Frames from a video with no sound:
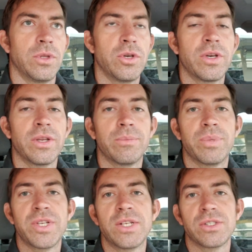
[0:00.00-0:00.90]
you could
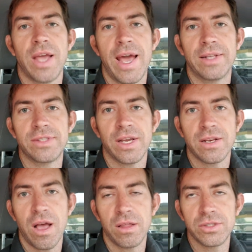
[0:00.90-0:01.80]
potentially add
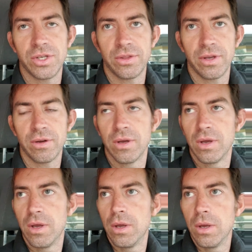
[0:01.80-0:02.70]
technology on there.
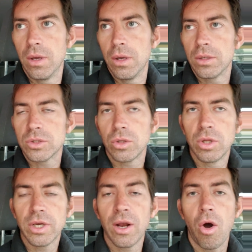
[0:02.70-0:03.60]
So
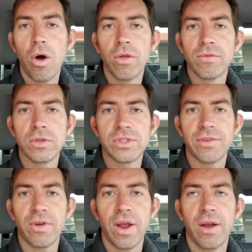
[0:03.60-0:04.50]
look at all of those
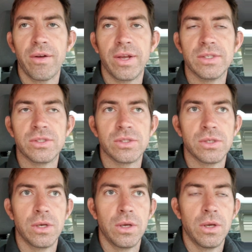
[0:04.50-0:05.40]
different
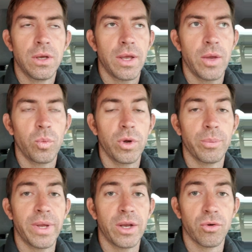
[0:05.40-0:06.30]
areas, and we're
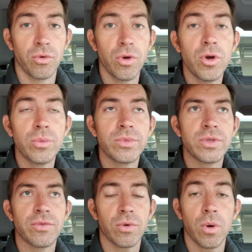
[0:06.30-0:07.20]
being
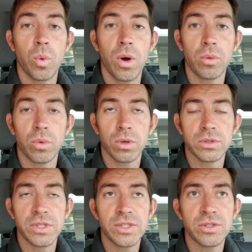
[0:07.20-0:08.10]
groomed for a one
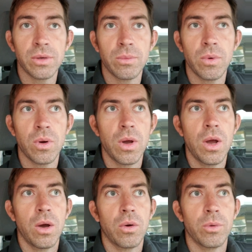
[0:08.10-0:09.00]
world system.
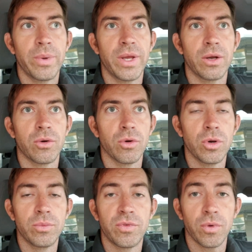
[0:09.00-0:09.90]
We're being
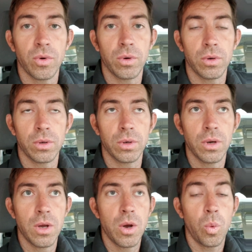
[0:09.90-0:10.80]
groomed for
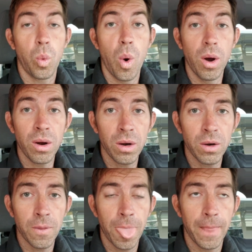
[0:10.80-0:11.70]

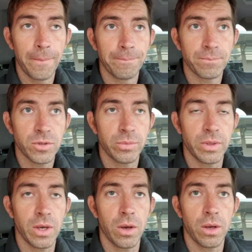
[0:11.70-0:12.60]
war, to
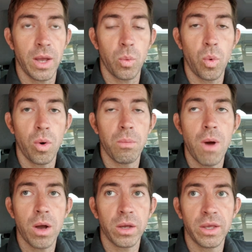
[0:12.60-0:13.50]
be a
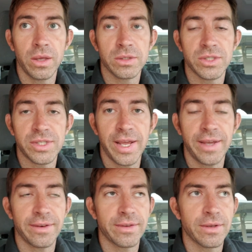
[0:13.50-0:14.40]
warmongering
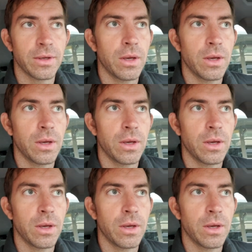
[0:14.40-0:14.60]
state,